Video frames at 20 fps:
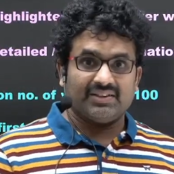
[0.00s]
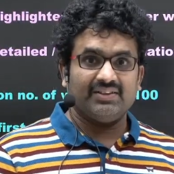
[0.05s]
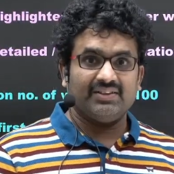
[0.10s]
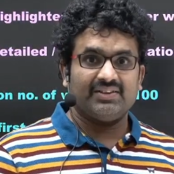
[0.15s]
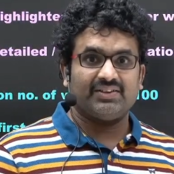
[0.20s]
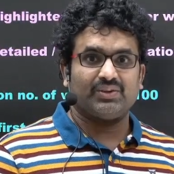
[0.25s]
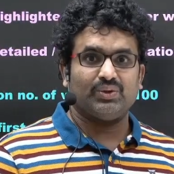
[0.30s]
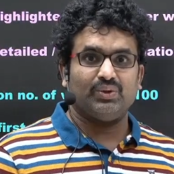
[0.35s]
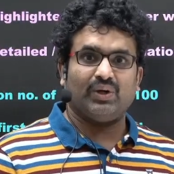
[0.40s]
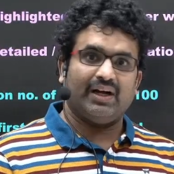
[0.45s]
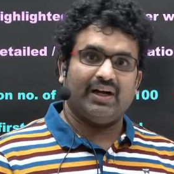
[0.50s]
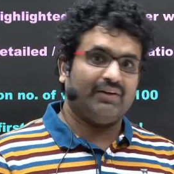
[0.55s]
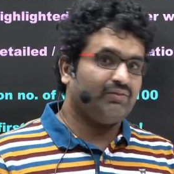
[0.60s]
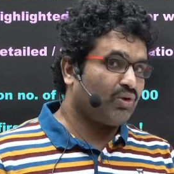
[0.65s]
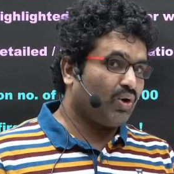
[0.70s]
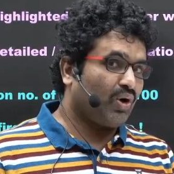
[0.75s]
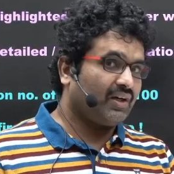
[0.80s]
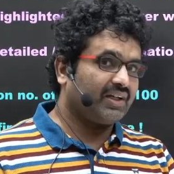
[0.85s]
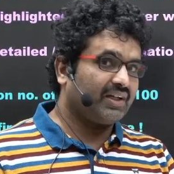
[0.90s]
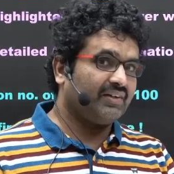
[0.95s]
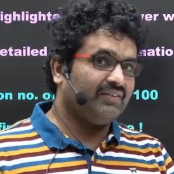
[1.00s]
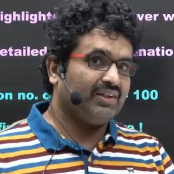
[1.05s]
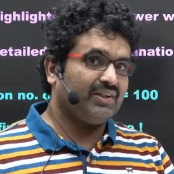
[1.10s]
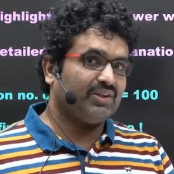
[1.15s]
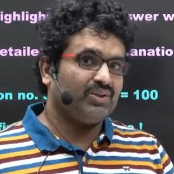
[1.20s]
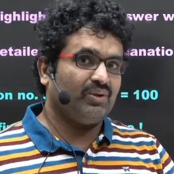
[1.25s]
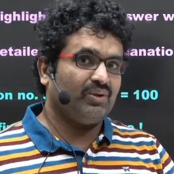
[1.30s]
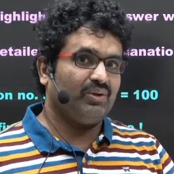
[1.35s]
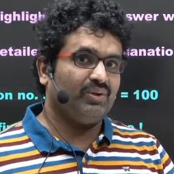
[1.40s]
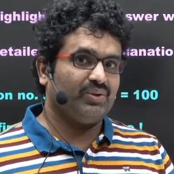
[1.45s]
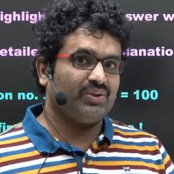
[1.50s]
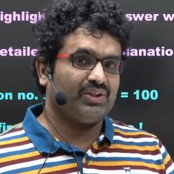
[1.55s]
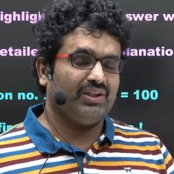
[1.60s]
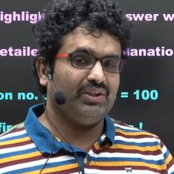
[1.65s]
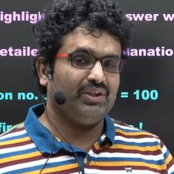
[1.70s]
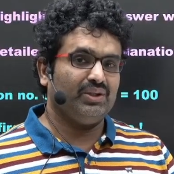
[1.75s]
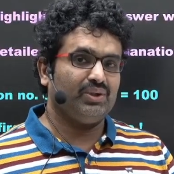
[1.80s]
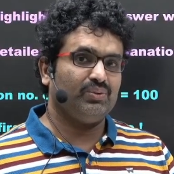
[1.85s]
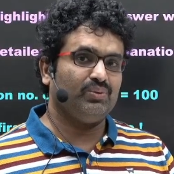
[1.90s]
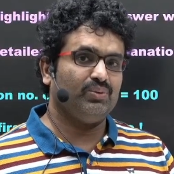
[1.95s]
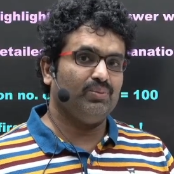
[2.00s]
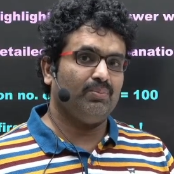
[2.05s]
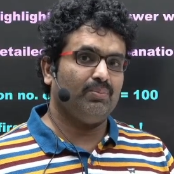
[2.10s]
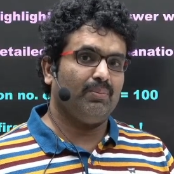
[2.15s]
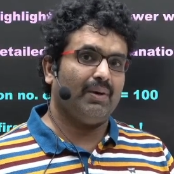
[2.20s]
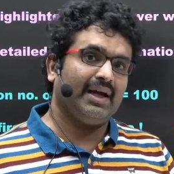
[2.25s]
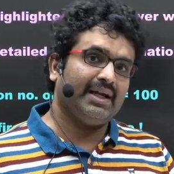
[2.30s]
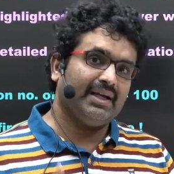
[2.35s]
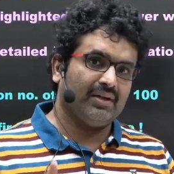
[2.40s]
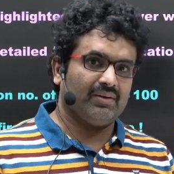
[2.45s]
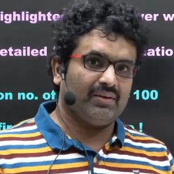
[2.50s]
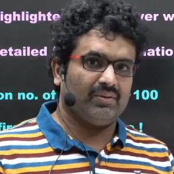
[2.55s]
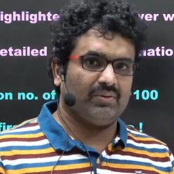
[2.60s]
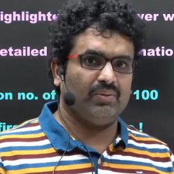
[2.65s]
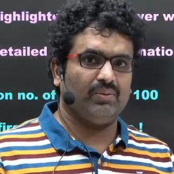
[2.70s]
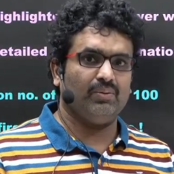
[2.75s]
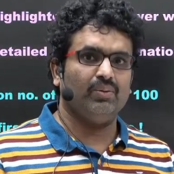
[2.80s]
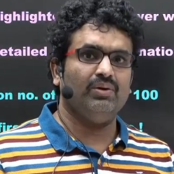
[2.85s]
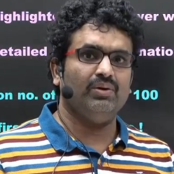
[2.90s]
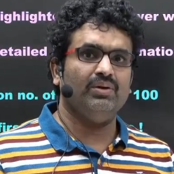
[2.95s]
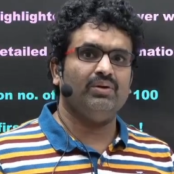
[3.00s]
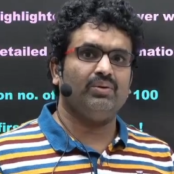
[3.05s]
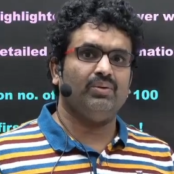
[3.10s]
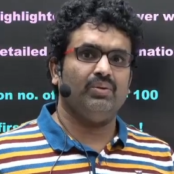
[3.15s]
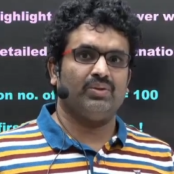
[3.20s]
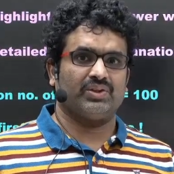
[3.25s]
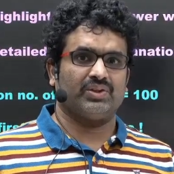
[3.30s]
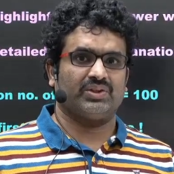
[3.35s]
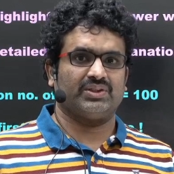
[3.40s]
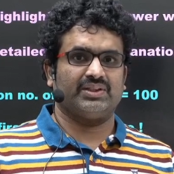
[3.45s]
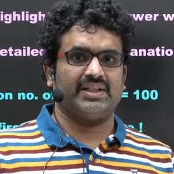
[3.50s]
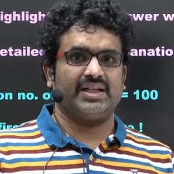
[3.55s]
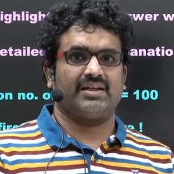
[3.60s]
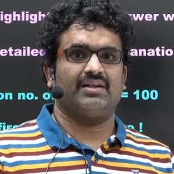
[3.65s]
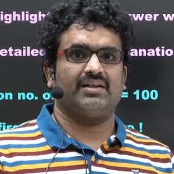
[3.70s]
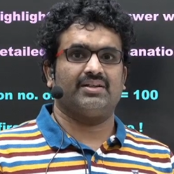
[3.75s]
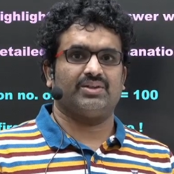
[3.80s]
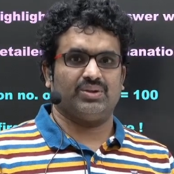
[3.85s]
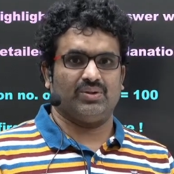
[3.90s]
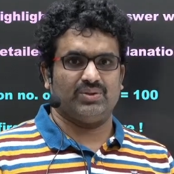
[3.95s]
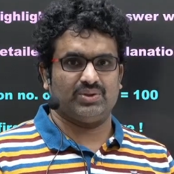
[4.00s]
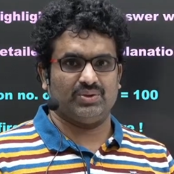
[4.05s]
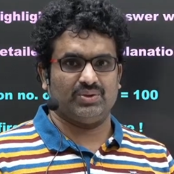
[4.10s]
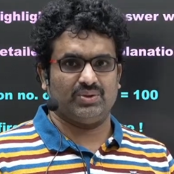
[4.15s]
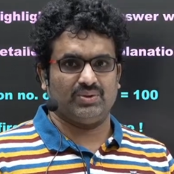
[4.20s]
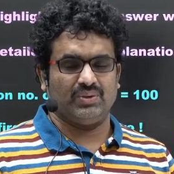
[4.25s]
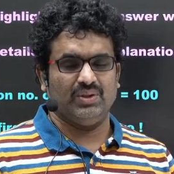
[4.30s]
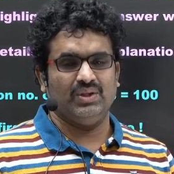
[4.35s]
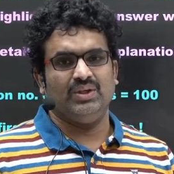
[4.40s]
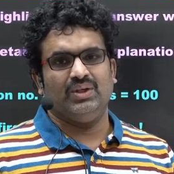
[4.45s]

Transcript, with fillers: So I have not given the solution to my own course takers also.